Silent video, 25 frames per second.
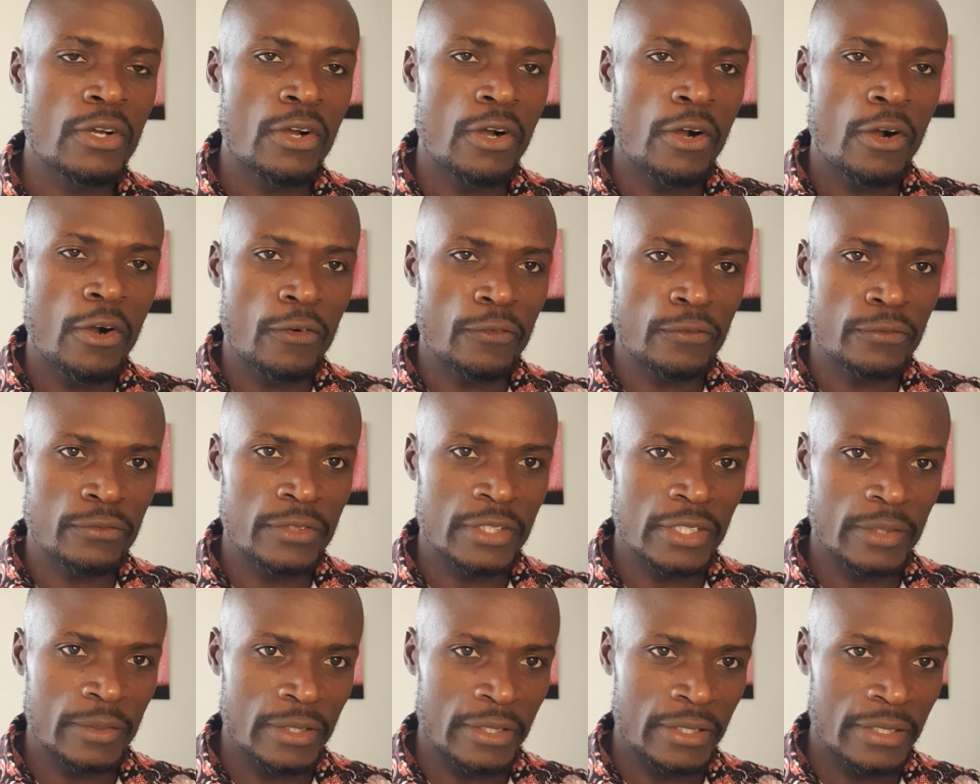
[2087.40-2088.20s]
of
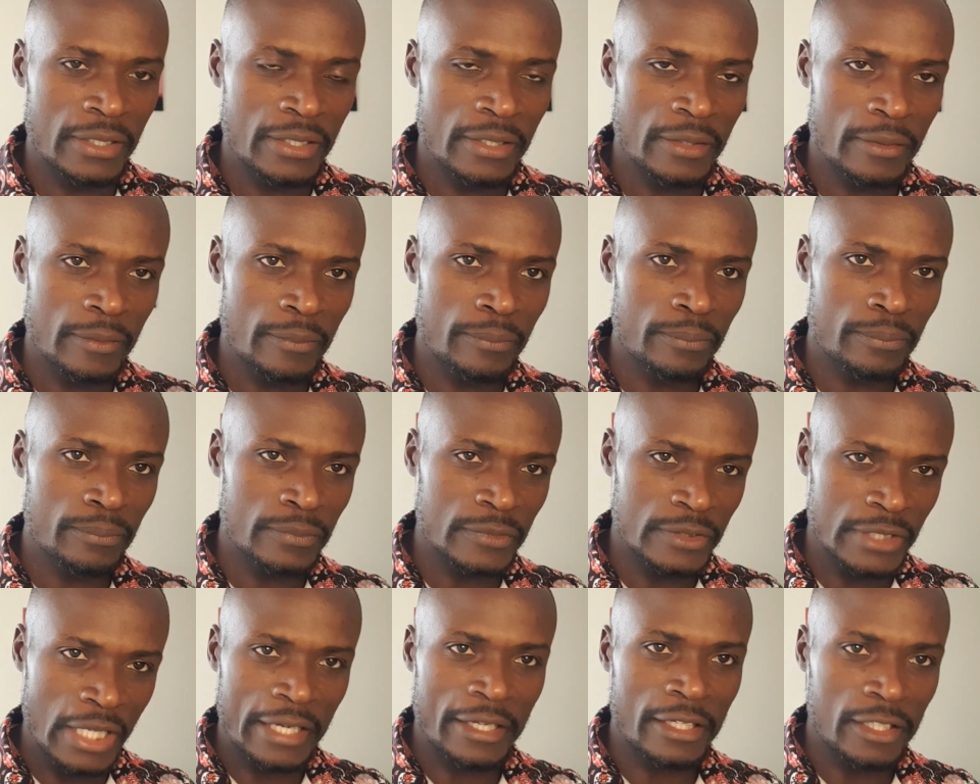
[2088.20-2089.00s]
the
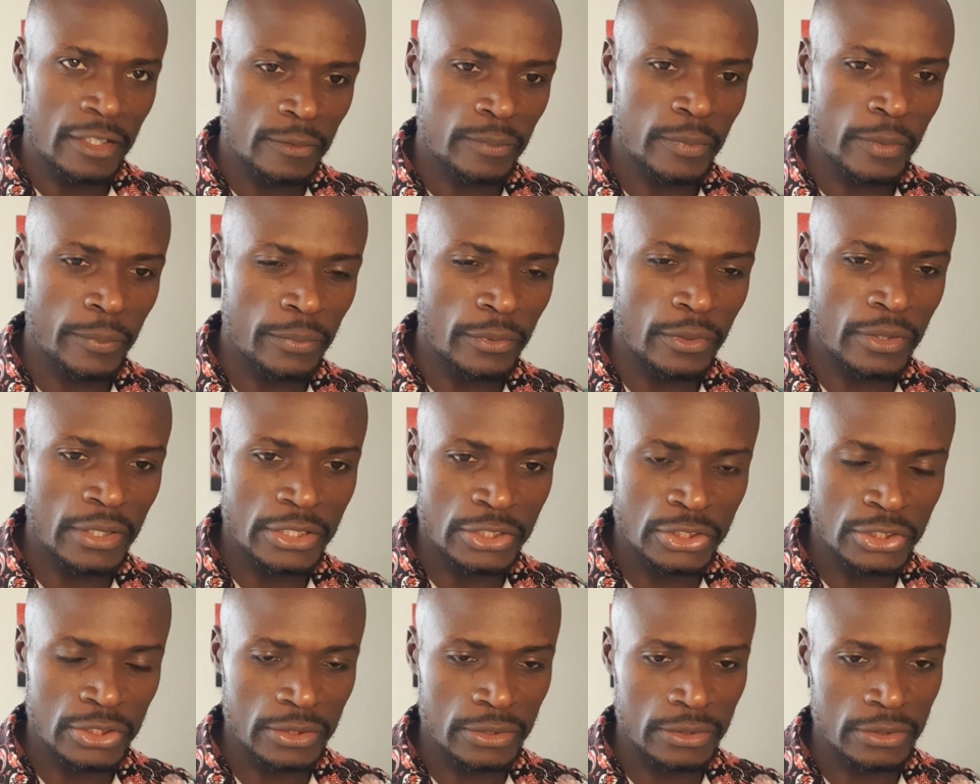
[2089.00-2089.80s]
target
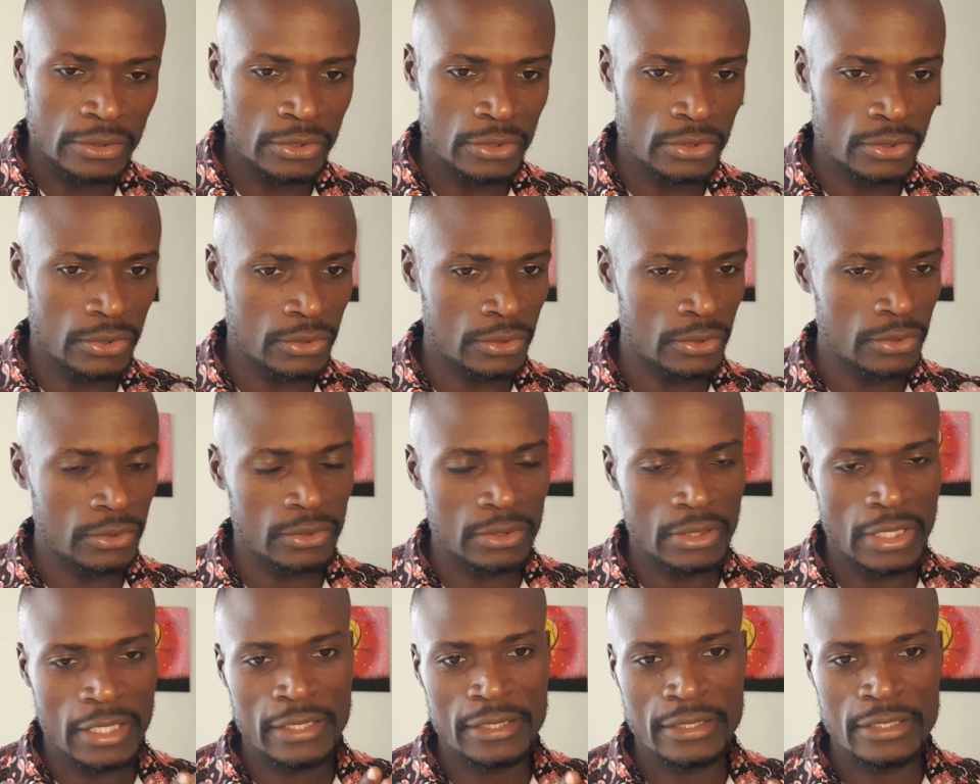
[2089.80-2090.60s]
population. So
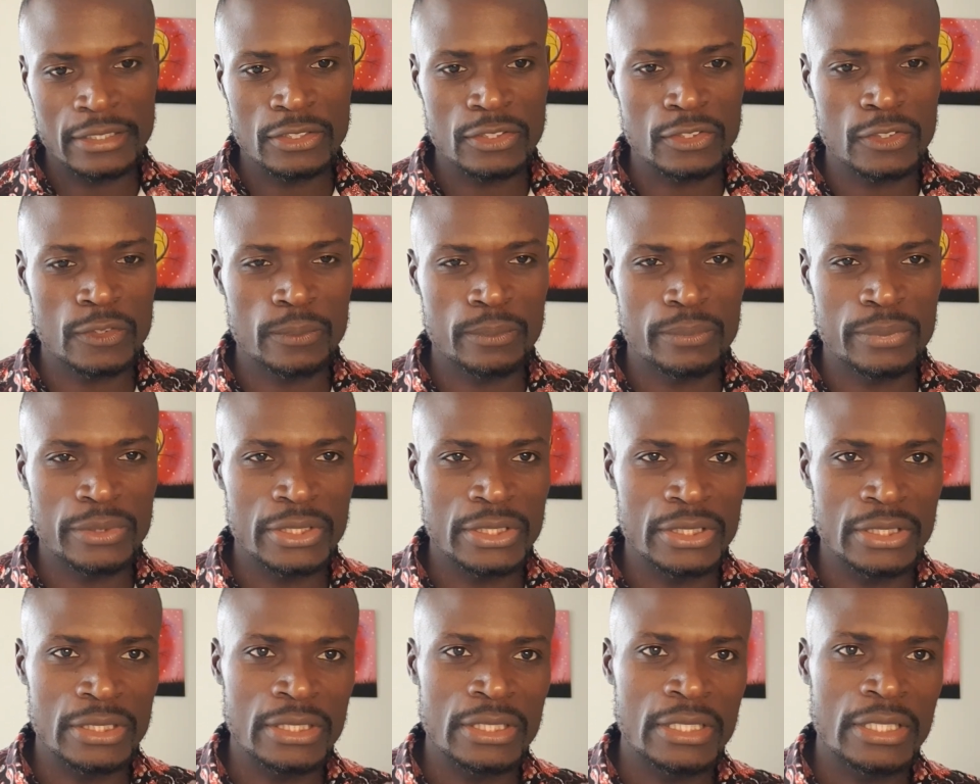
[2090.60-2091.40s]
that needs to
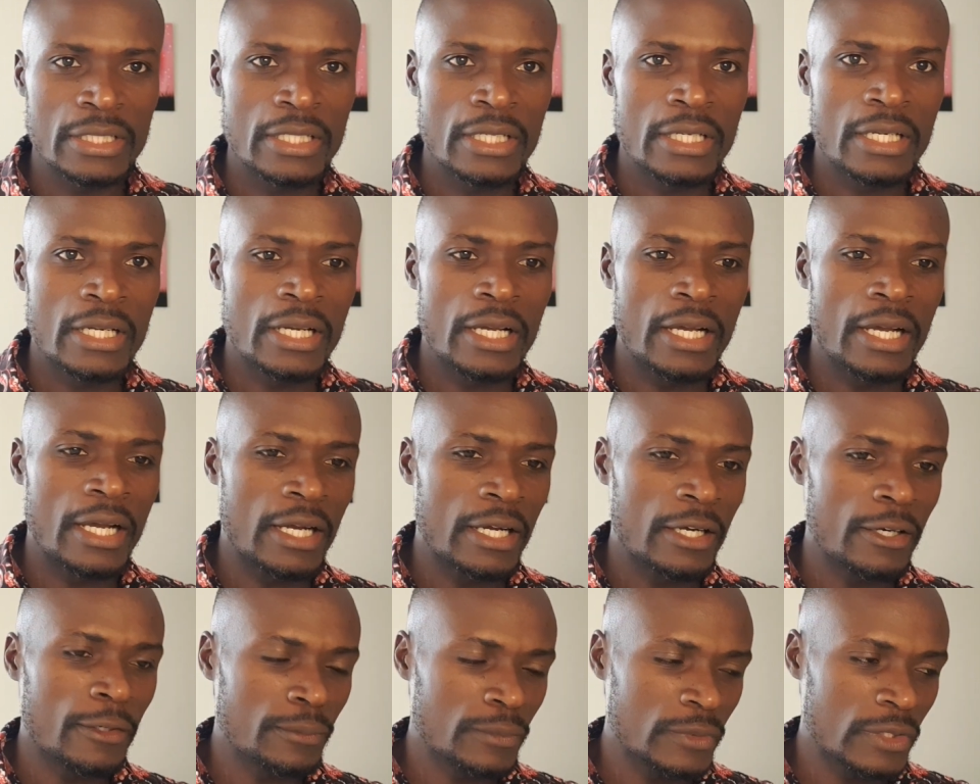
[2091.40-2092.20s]
be
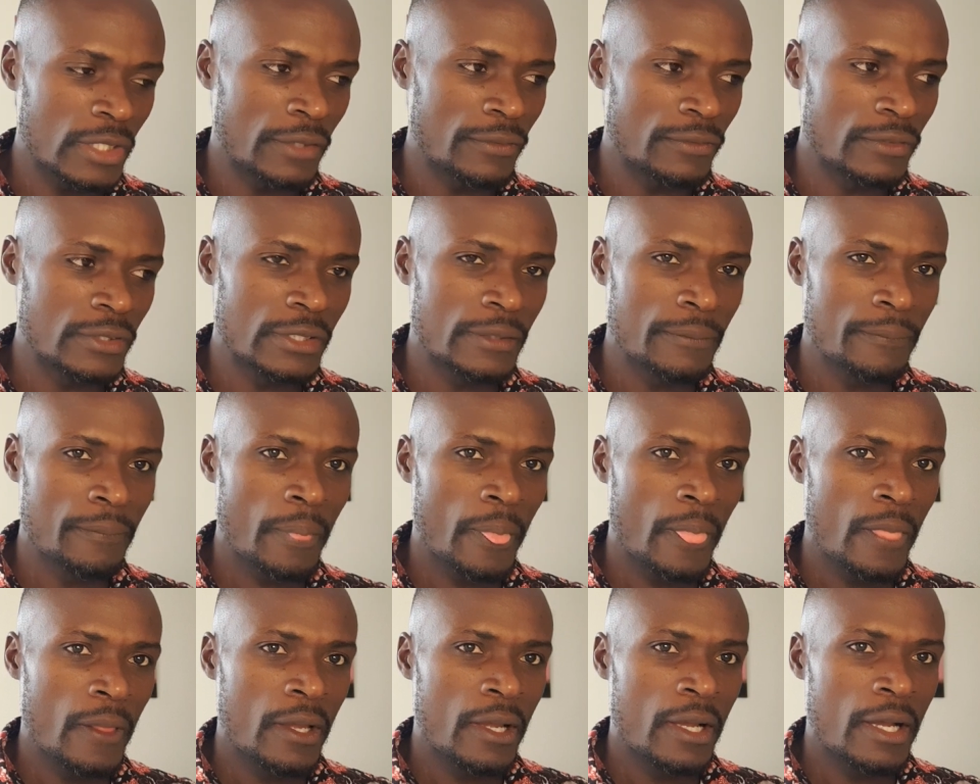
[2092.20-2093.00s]
observed.
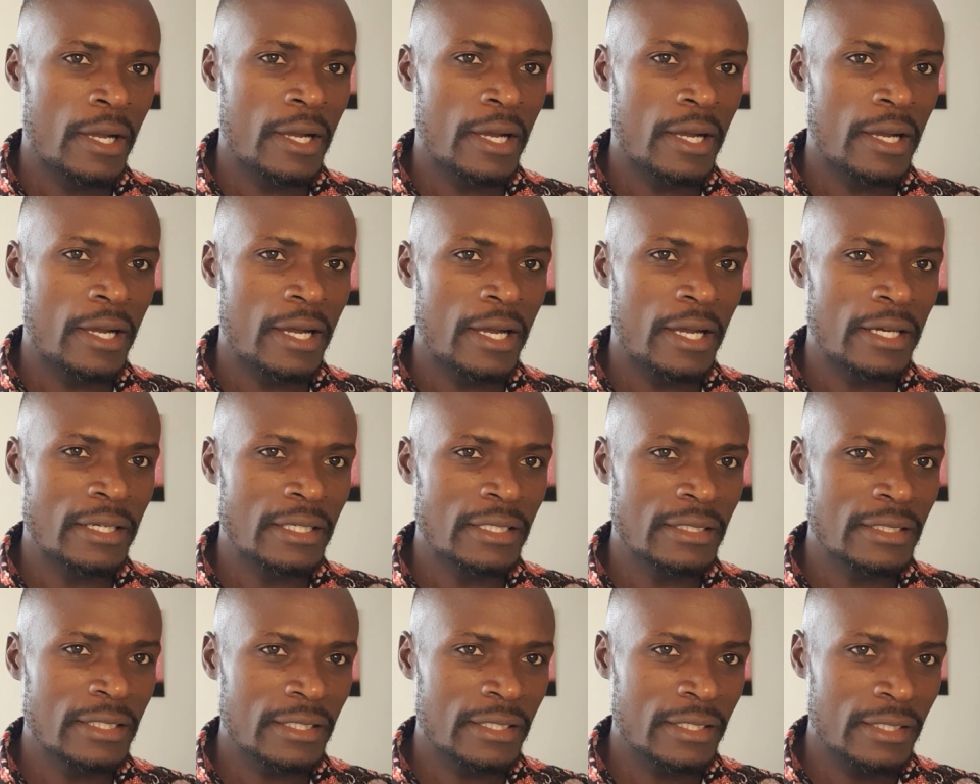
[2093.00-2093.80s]

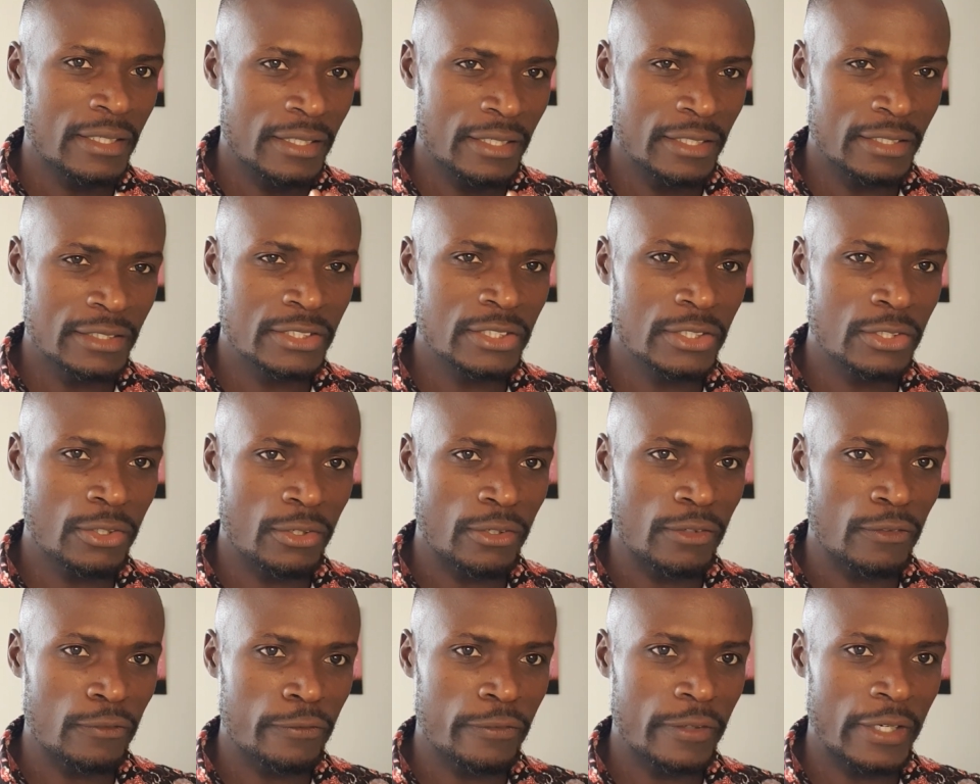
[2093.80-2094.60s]
Another
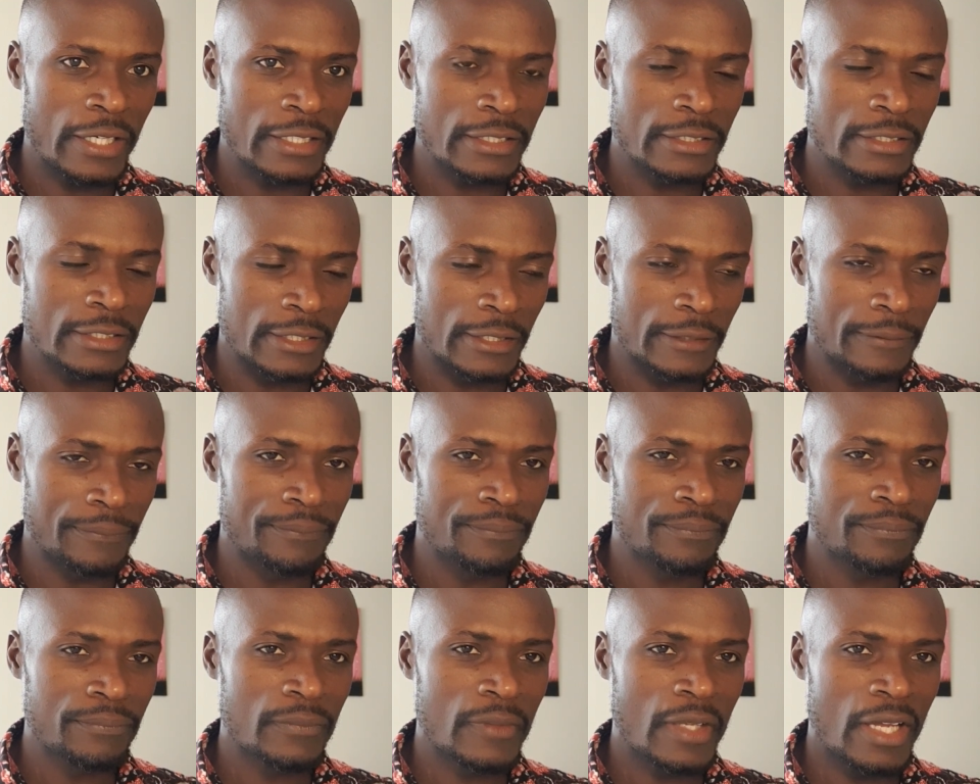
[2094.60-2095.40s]
critical factor
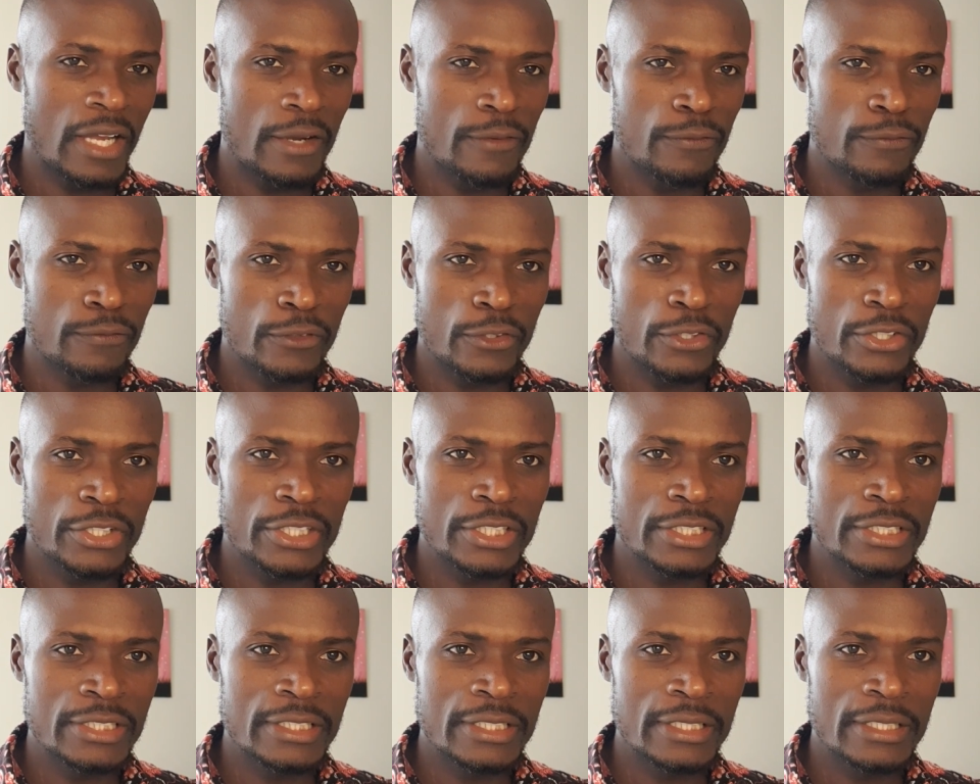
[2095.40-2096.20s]

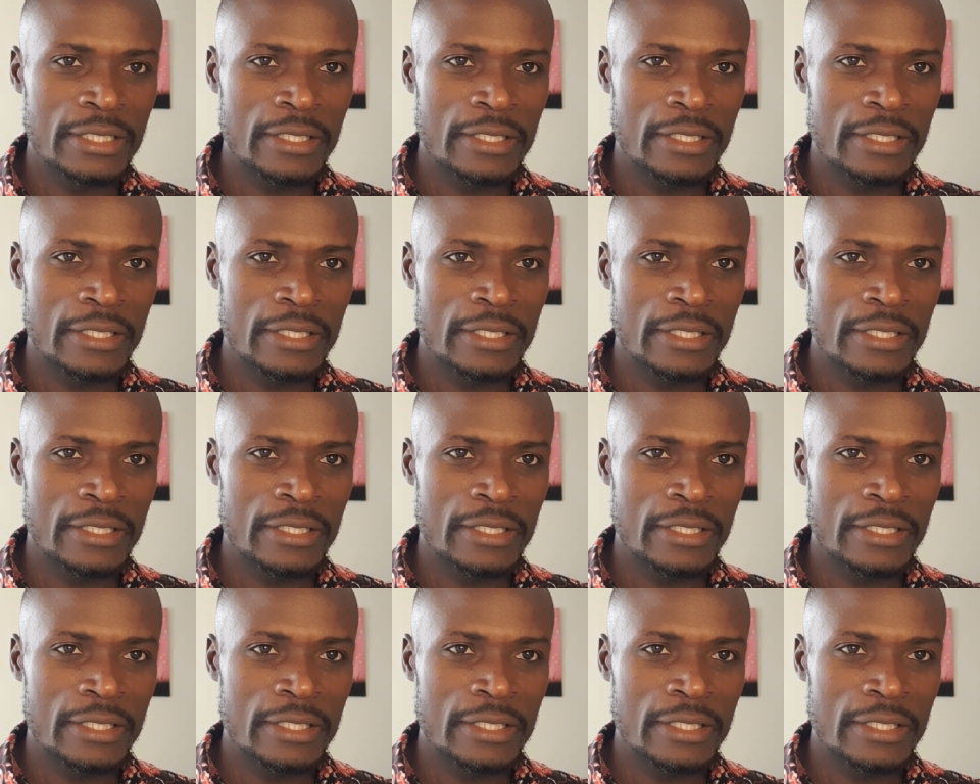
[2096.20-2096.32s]
avoid,